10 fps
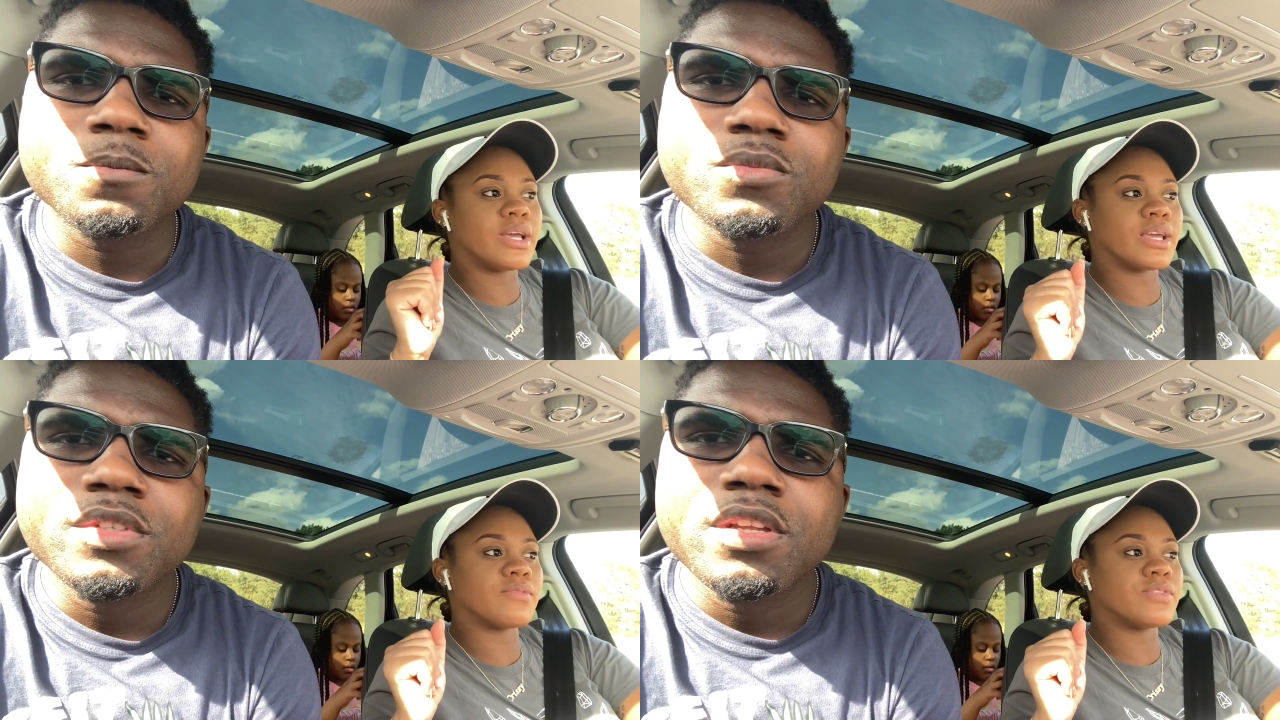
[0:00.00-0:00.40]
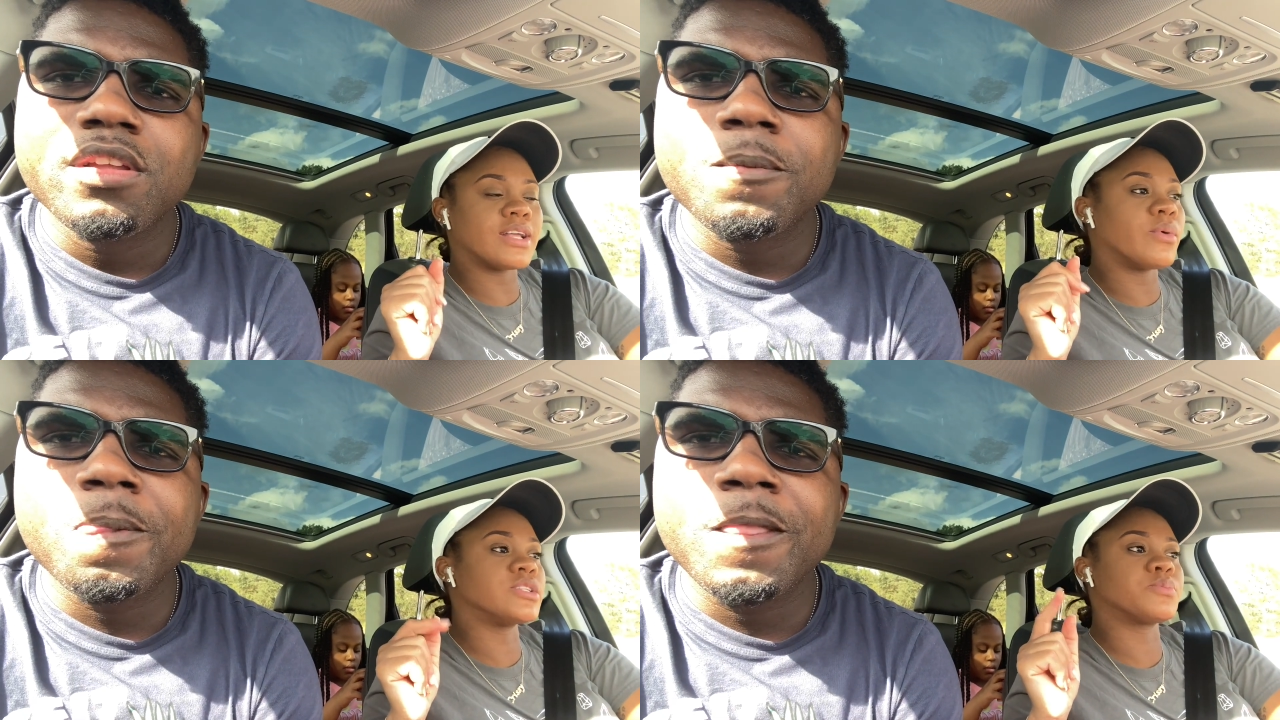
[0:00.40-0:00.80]
Speaker 1: gift. That
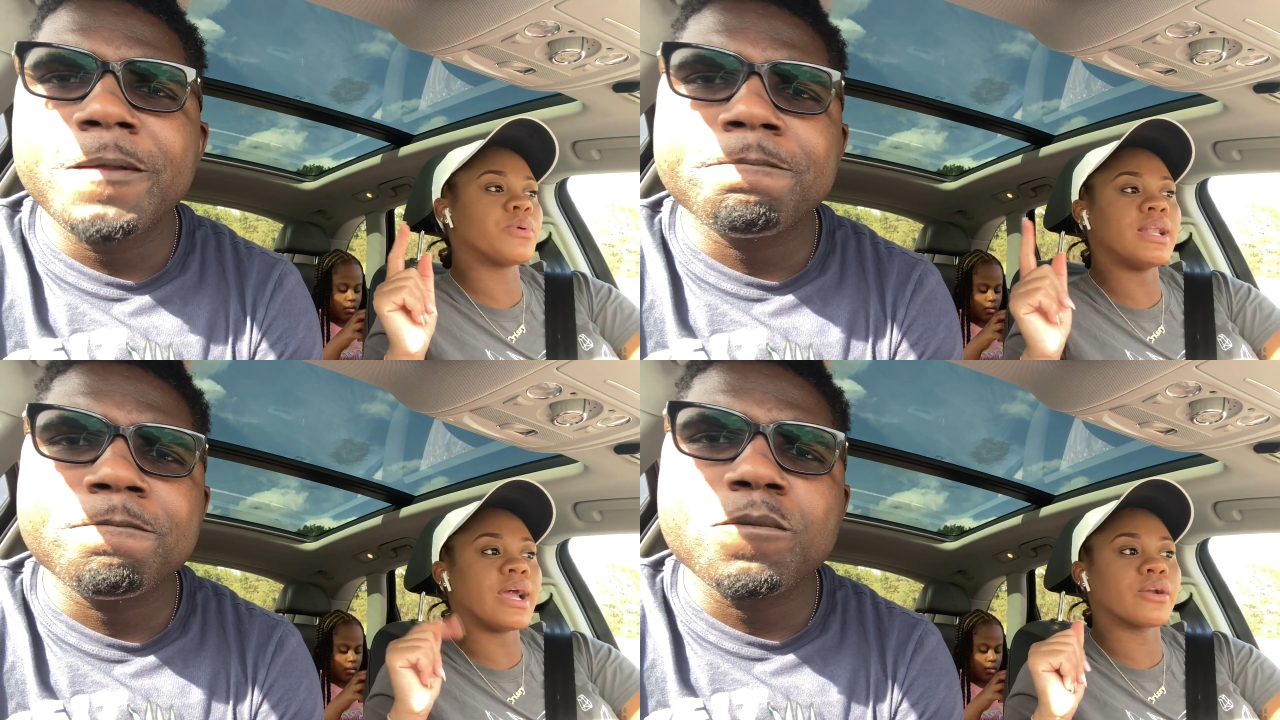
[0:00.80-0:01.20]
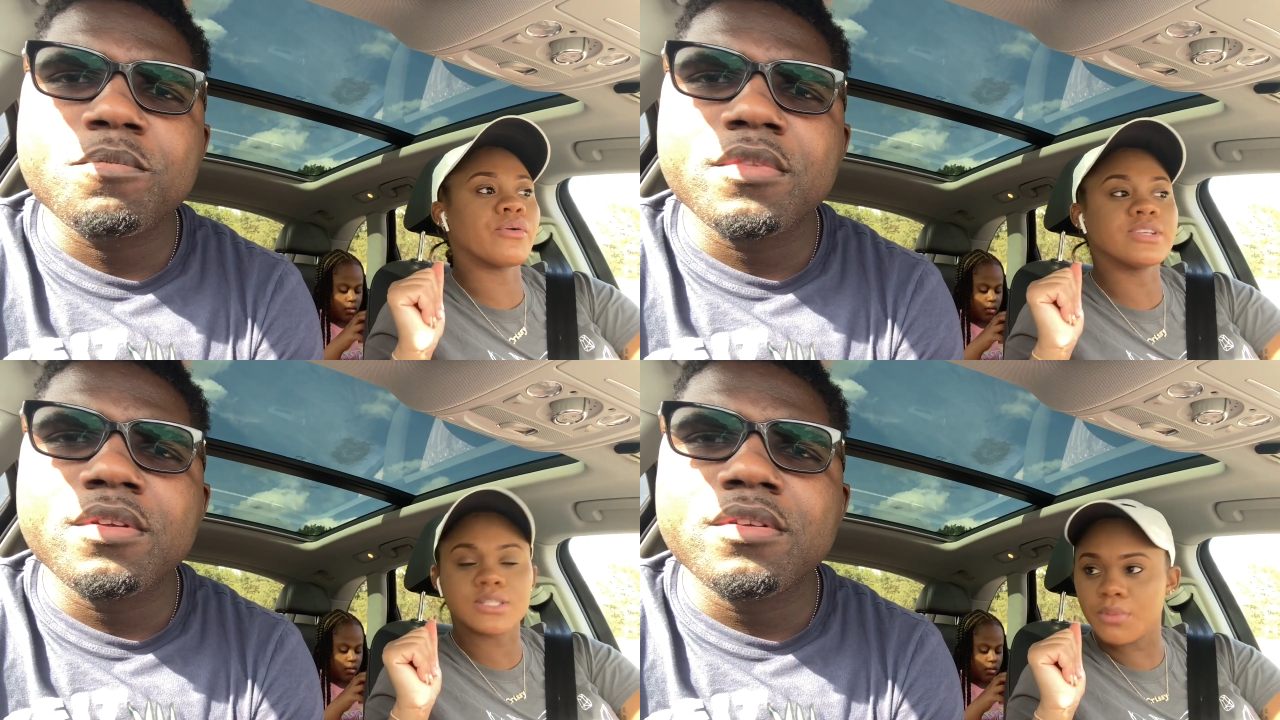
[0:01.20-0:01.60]
was probably a
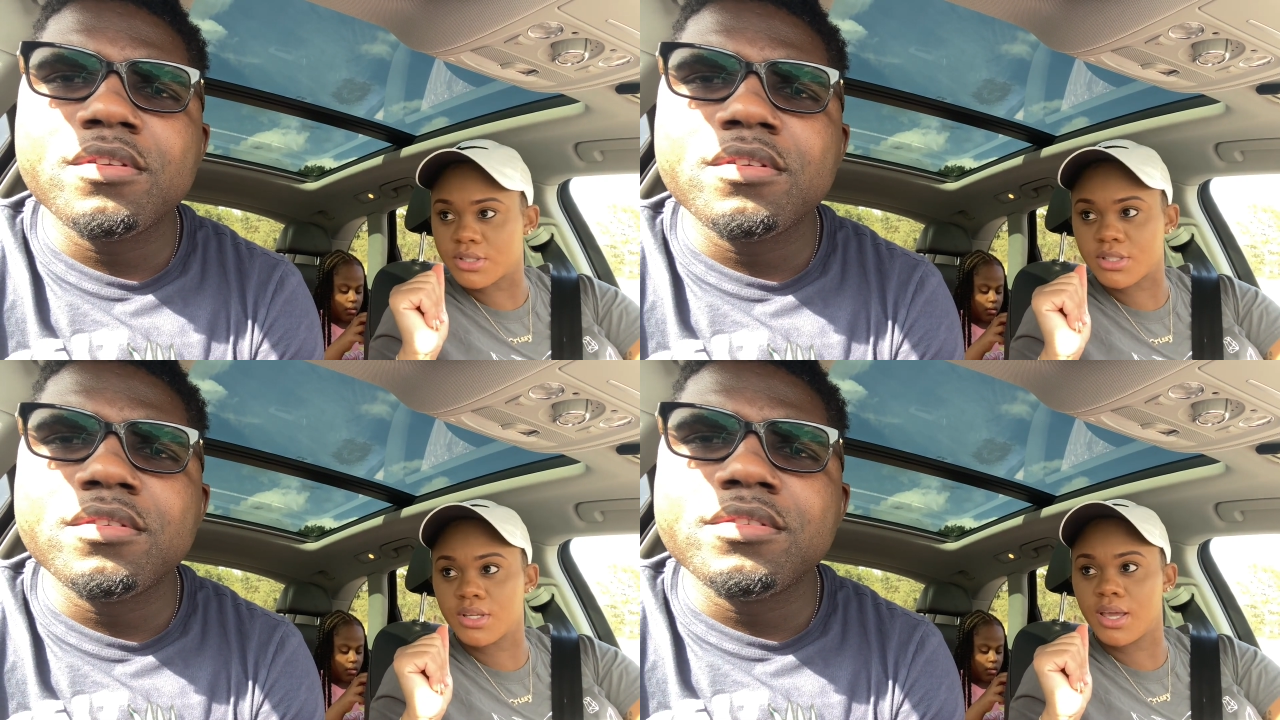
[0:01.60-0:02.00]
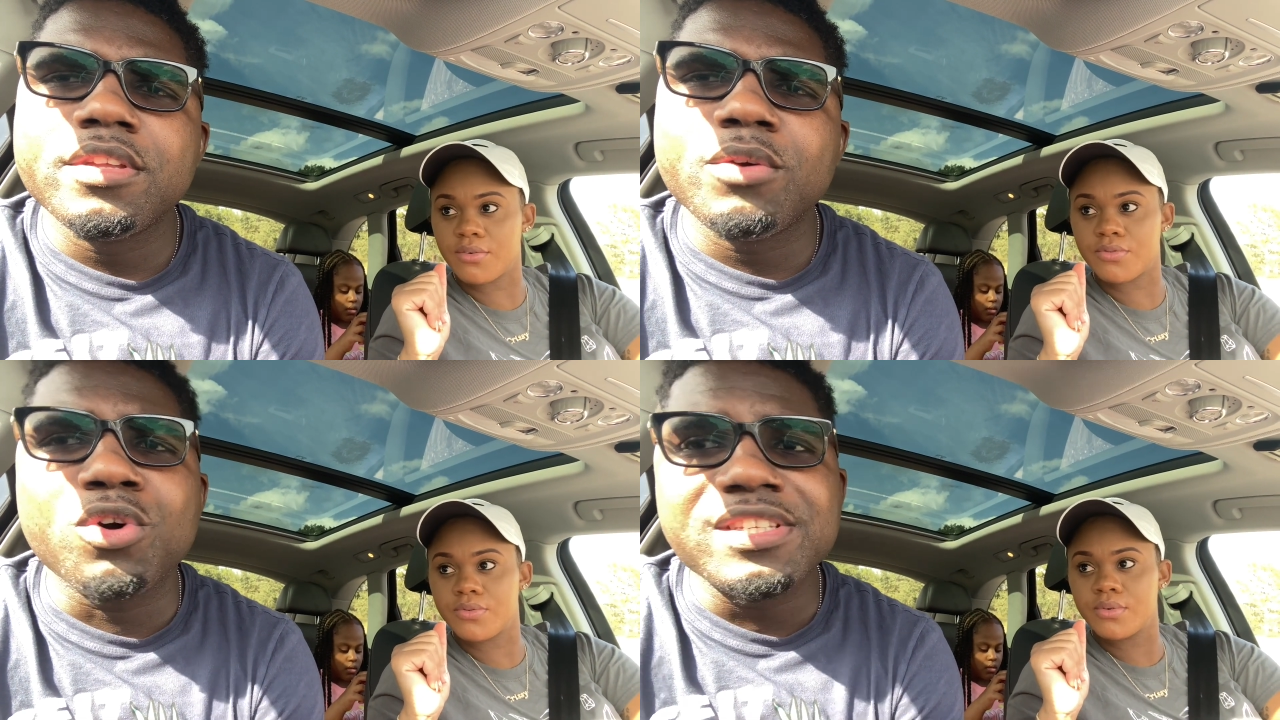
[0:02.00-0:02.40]
Christmas gift.
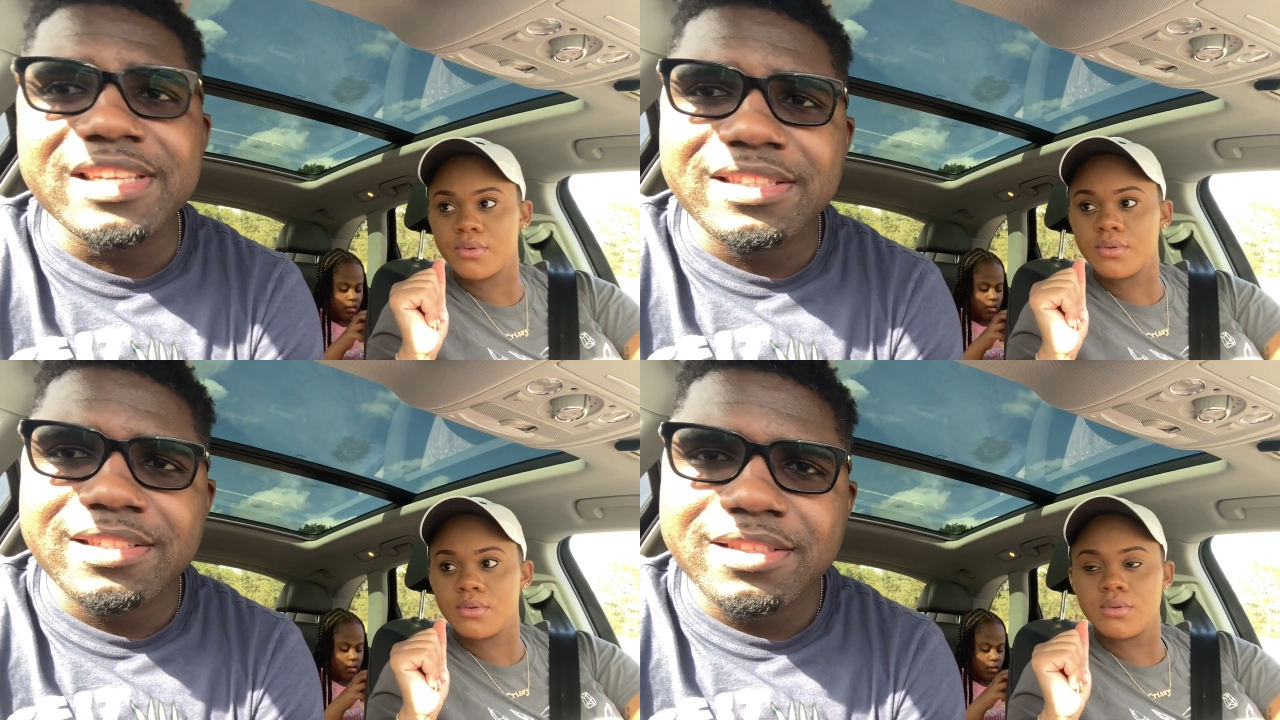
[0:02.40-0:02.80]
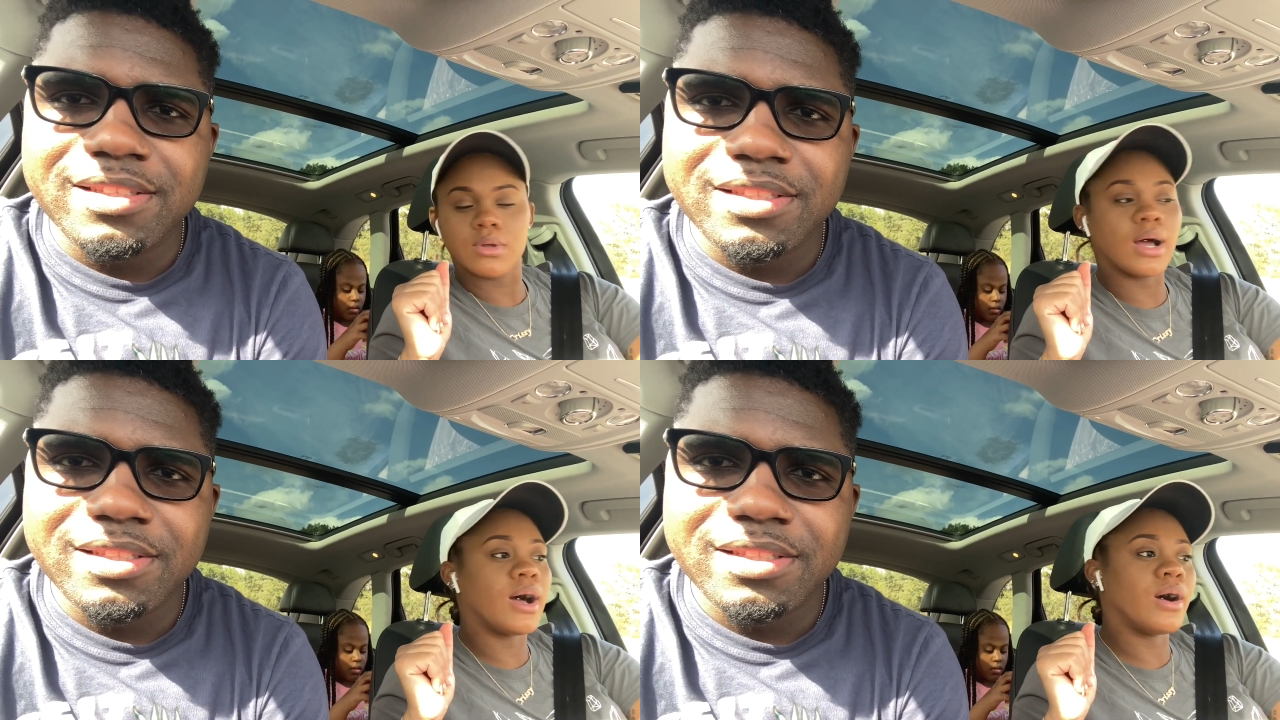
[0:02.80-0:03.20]
Was it?
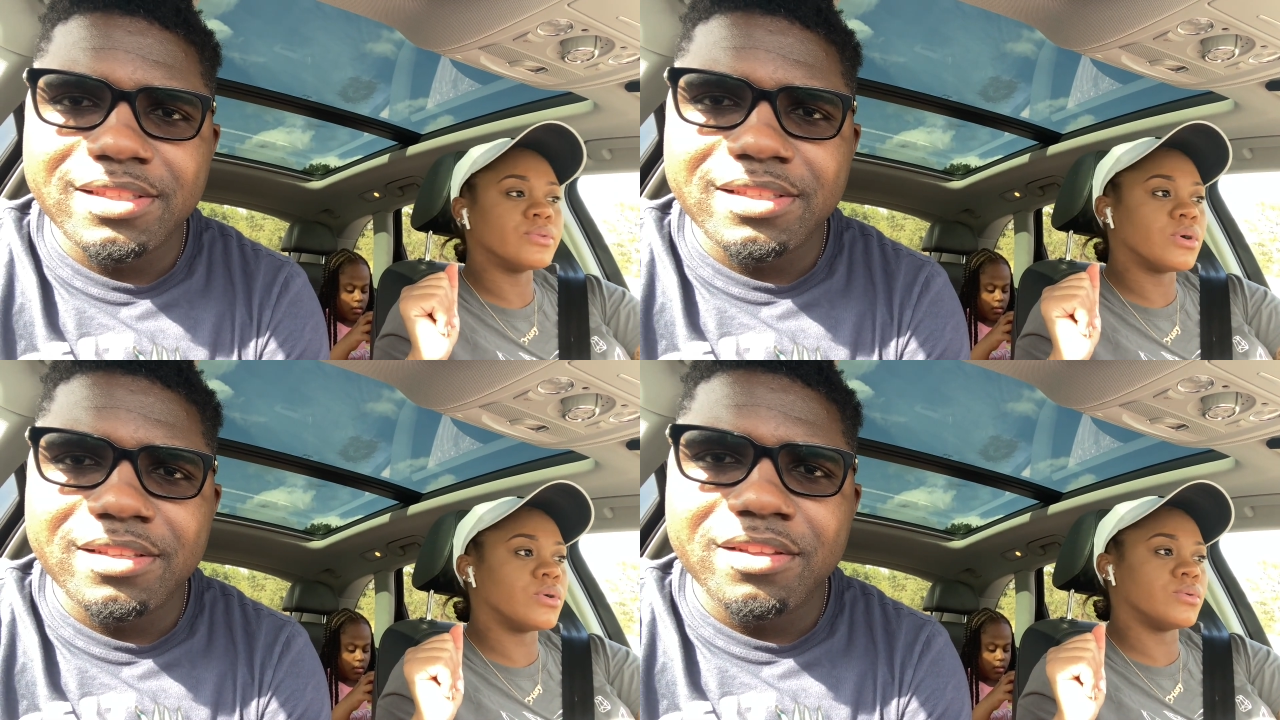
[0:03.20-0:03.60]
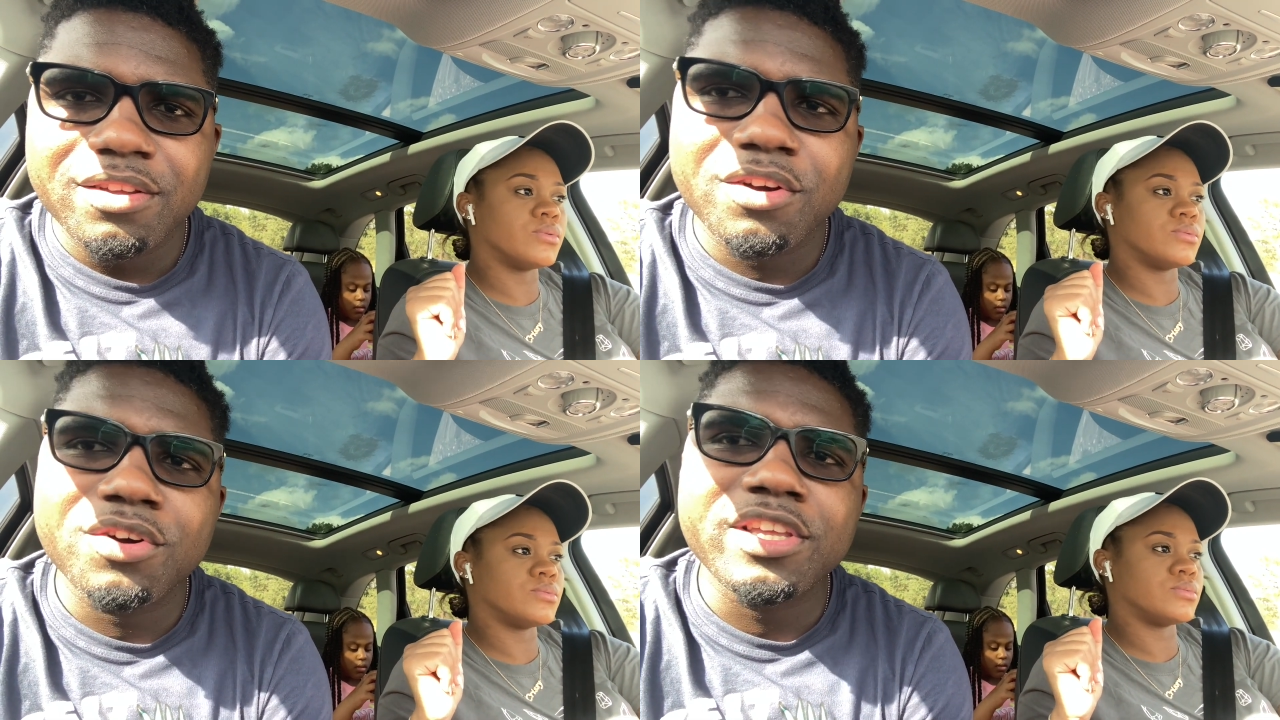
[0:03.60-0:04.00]
I don't know.
Speaker 2: Okay,